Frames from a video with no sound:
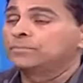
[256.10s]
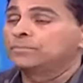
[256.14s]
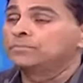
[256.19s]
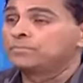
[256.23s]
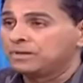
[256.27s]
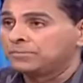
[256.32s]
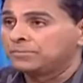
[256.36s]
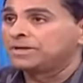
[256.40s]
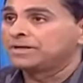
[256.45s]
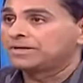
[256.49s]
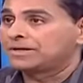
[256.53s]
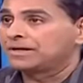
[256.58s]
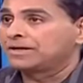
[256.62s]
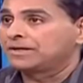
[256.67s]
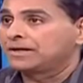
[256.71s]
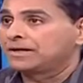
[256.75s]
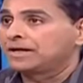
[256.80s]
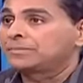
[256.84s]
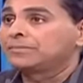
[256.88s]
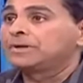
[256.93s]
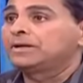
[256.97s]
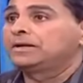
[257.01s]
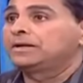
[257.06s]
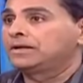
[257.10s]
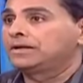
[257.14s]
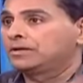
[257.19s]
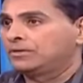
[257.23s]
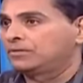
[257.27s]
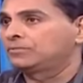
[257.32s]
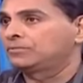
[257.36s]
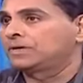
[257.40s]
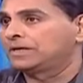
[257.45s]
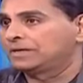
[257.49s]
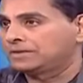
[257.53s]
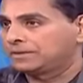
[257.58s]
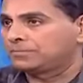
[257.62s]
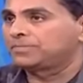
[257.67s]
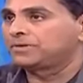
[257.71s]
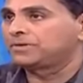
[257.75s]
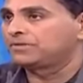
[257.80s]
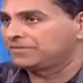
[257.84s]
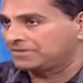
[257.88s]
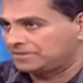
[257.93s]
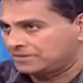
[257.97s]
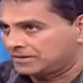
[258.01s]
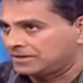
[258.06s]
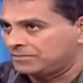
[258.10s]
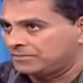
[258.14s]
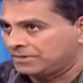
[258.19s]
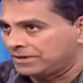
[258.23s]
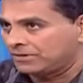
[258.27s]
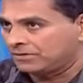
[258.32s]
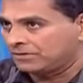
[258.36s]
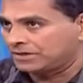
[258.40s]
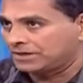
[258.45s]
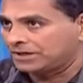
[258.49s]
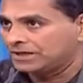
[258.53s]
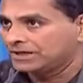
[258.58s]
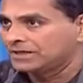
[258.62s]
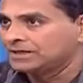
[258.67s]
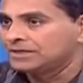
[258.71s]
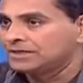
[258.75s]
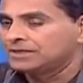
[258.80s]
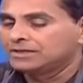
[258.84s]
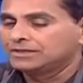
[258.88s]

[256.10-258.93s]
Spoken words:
implemented had been laid down by the previous government. Okay.